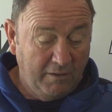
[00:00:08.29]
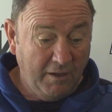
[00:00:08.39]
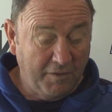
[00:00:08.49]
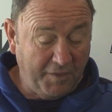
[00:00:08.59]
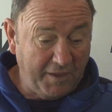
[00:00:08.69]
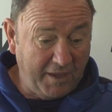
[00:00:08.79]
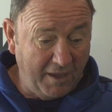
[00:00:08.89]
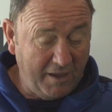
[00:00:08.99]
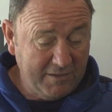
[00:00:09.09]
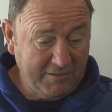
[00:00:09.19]
Yeah, I think
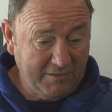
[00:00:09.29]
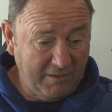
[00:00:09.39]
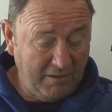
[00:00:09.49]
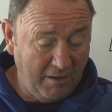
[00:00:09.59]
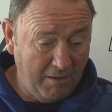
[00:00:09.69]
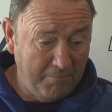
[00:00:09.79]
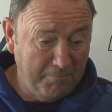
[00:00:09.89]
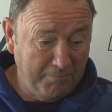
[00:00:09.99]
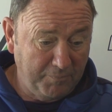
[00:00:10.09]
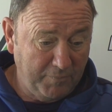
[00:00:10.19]
it has.
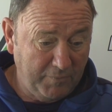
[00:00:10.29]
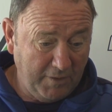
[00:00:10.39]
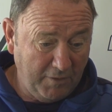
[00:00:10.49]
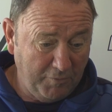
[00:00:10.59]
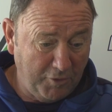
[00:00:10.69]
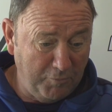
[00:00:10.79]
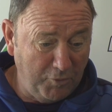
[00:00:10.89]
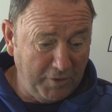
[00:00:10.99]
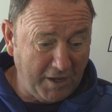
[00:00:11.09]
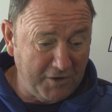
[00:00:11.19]
You know,
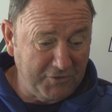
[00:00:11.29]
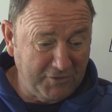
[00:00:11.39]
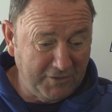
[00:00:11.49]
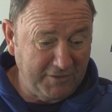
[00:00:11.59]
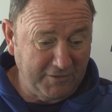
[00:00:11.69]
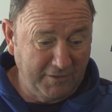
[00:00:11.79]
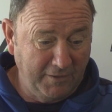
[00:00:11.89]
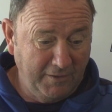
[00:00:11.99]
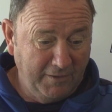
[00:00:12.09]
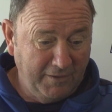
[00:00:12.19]
communication
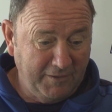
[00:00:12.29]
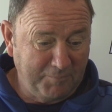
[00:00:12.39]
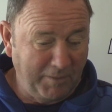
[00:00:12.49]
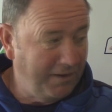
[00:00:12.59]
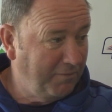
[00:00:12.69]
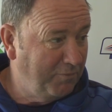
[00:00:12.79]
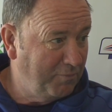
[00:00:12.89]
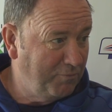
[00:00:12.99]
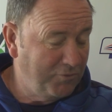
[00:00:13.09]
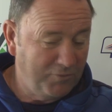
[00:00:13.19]
is better
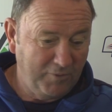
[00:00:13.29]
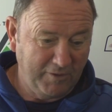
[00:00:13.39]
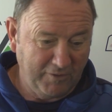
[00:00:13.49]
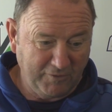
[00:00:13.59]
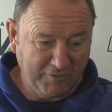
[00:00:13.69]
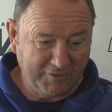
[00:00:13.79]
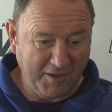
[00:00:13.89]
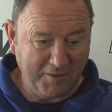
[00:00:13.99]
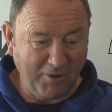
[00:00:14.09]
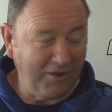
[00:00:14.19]
when we're all on the
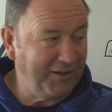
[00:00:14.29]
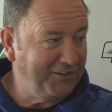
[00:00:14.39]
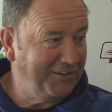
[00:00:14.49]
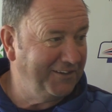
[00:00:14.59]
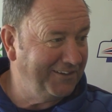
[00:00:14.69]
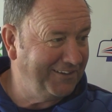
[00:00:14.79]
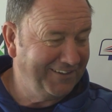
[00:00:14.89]
same island